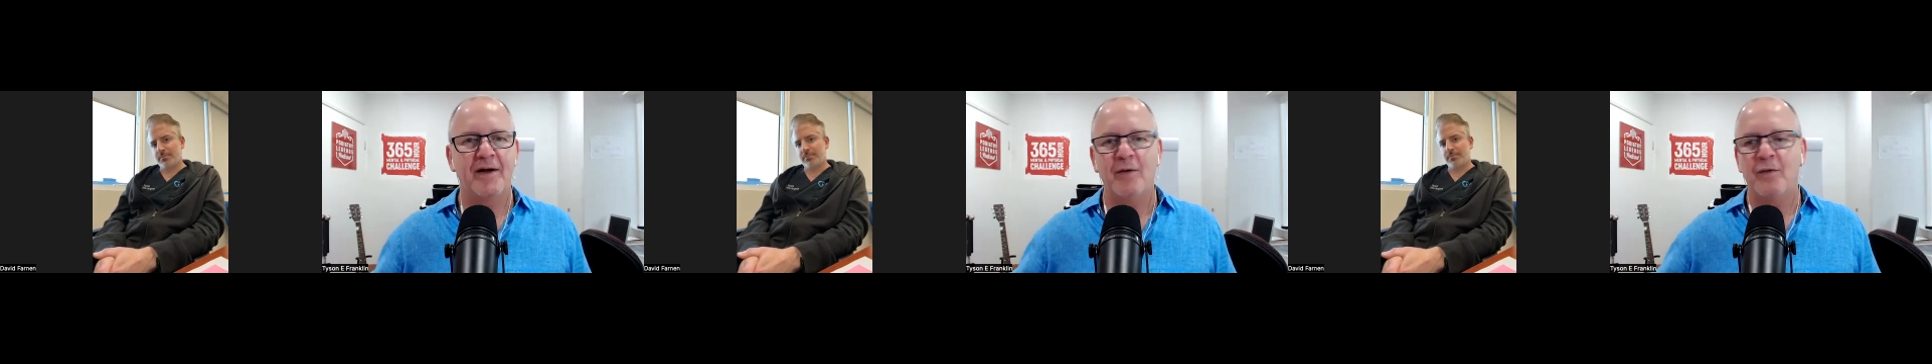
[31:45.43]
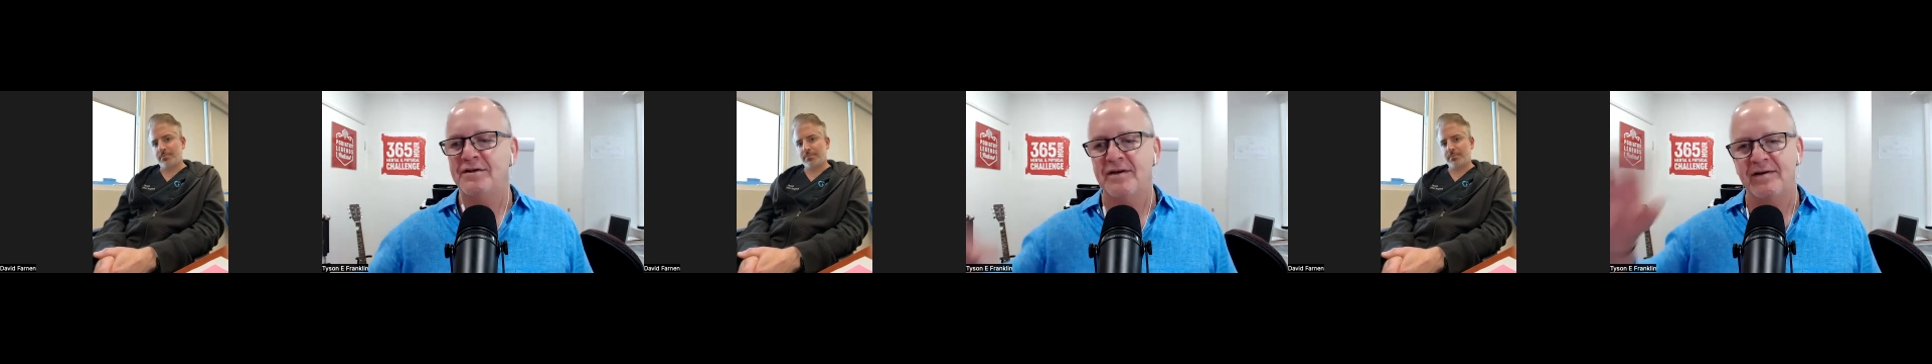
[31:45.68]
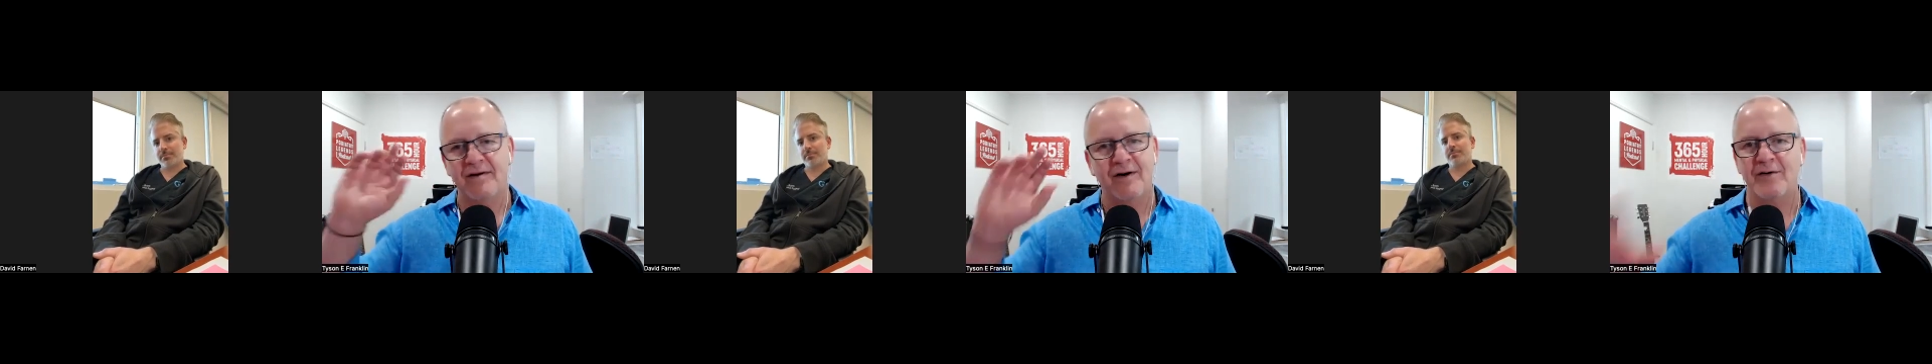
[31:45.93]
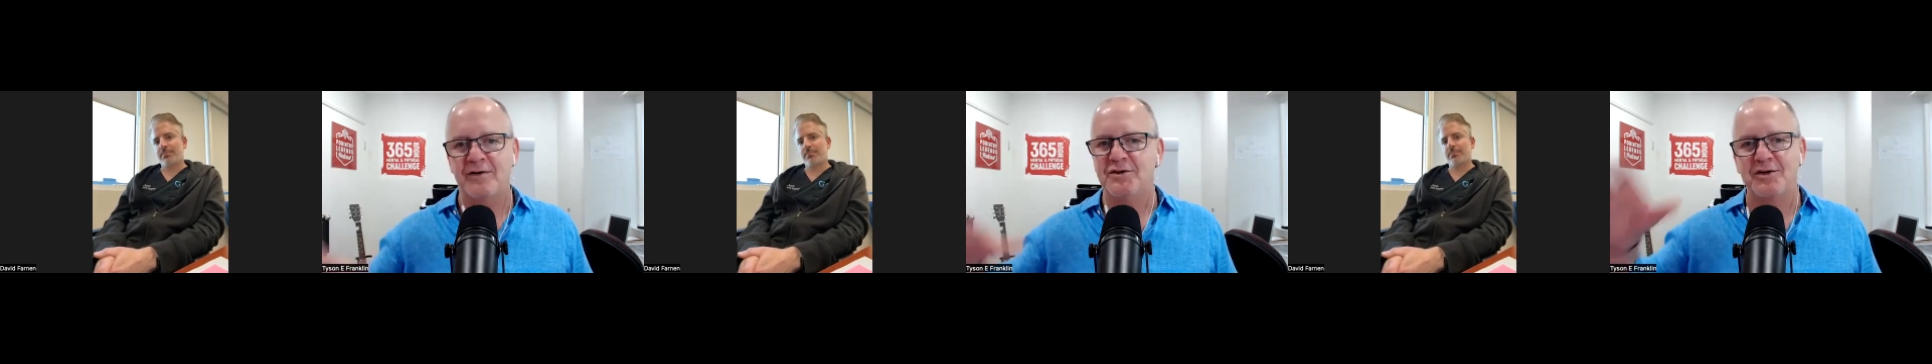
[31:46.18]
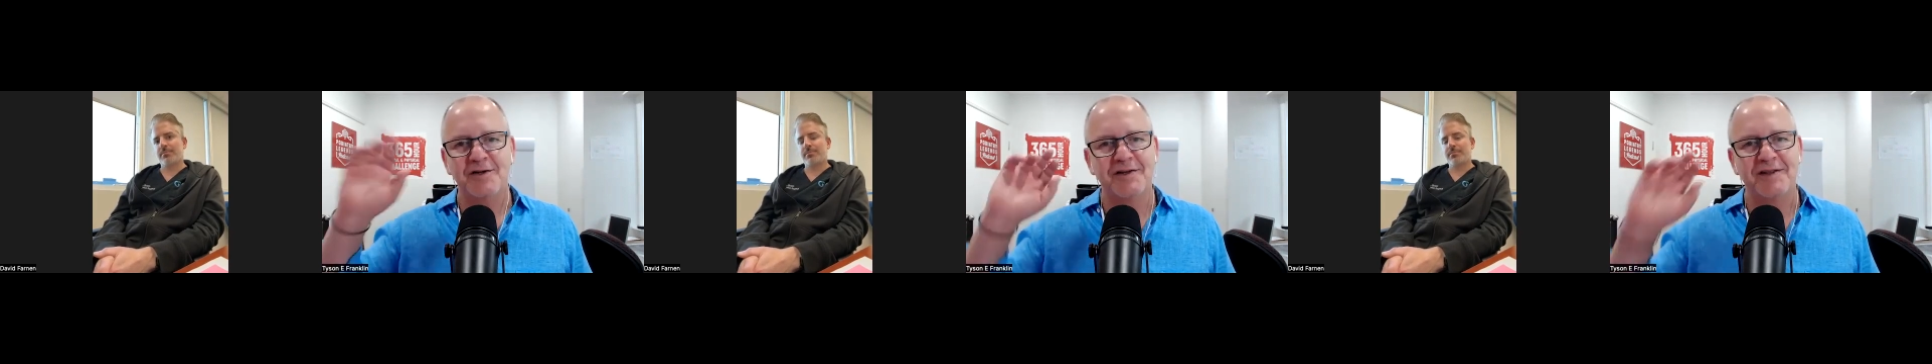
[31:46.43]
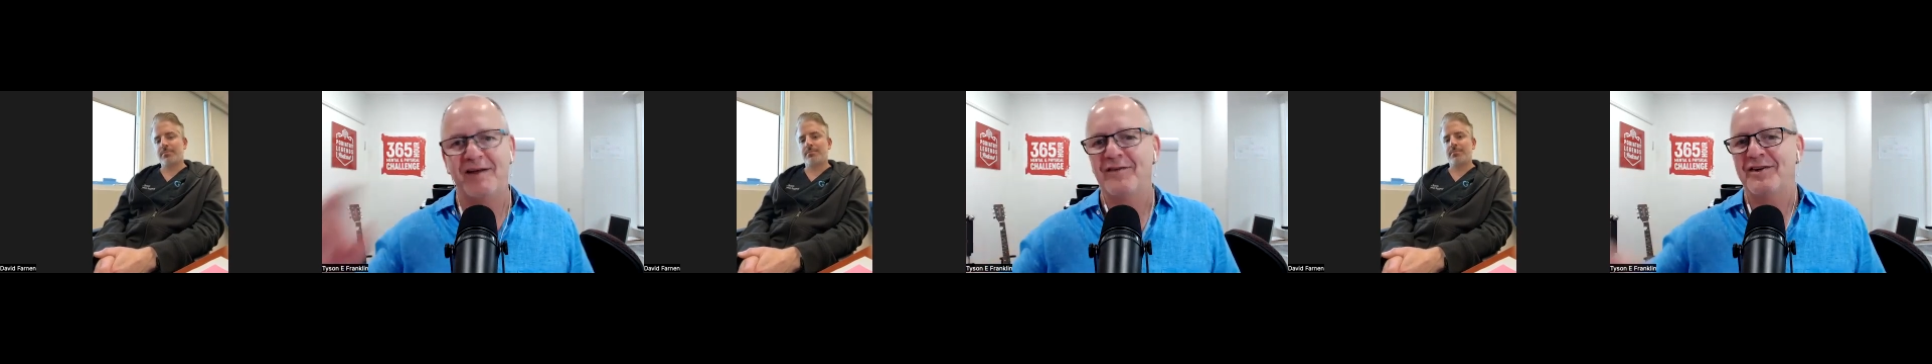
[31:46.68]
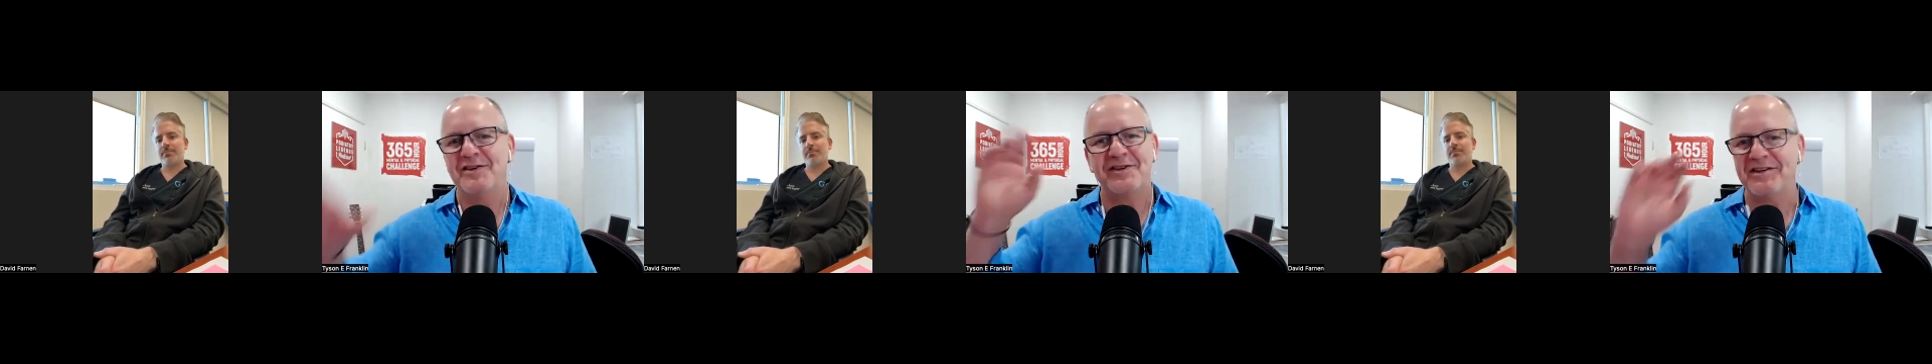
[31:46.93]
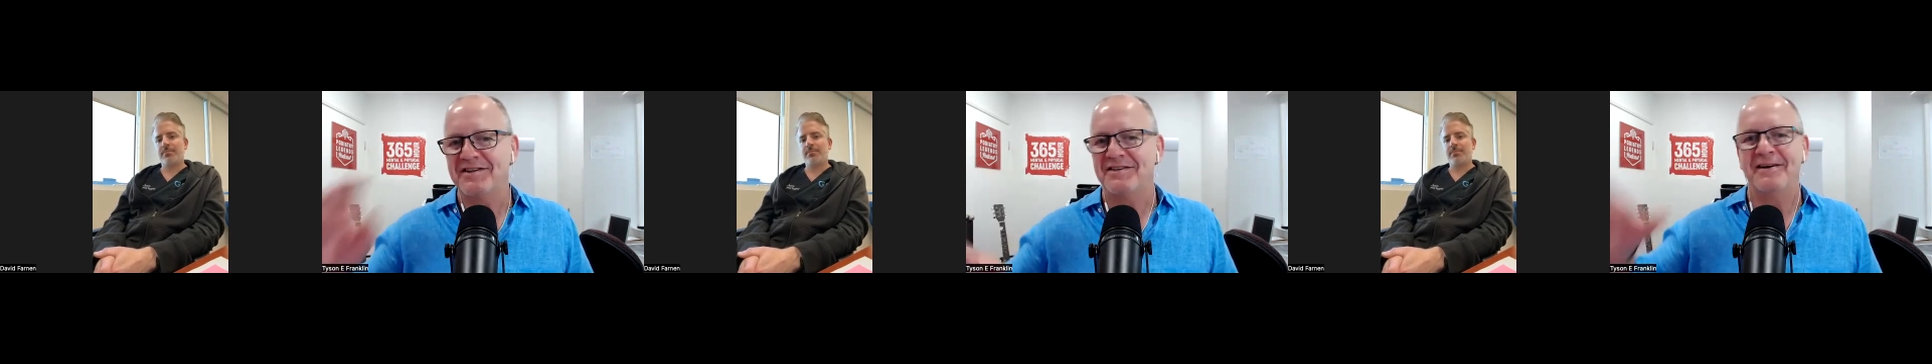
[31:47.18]
Always had like orange juice and orange
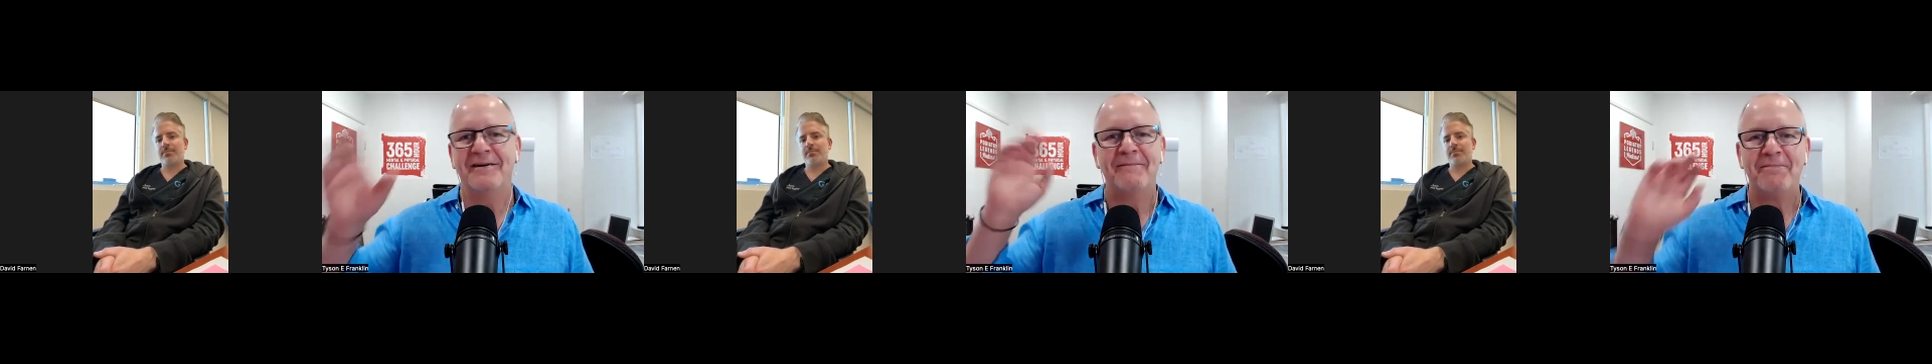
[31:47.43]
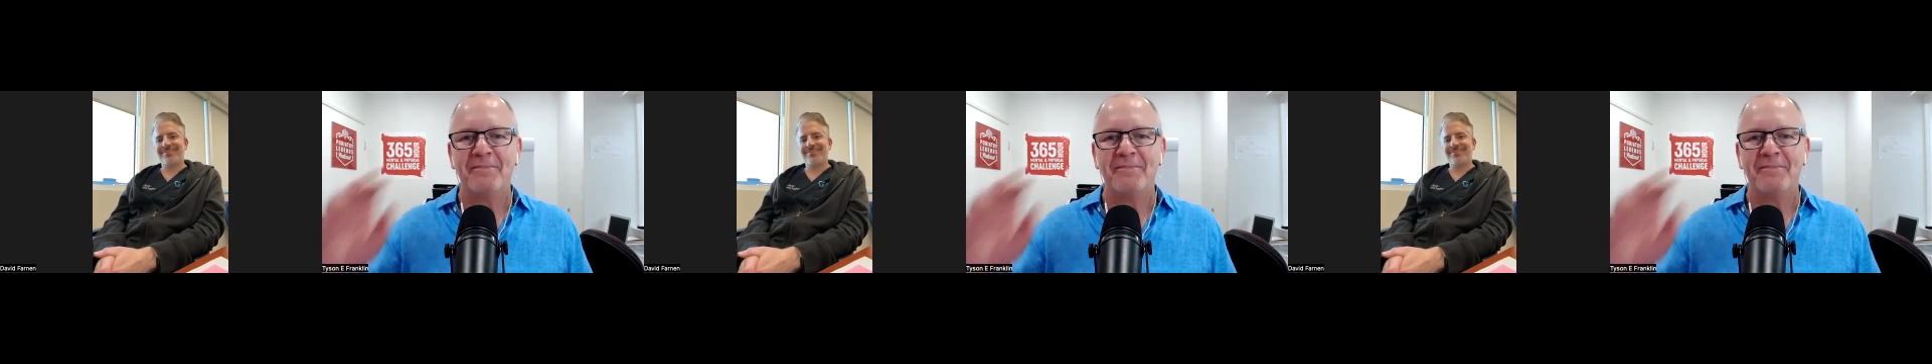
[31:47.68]
just to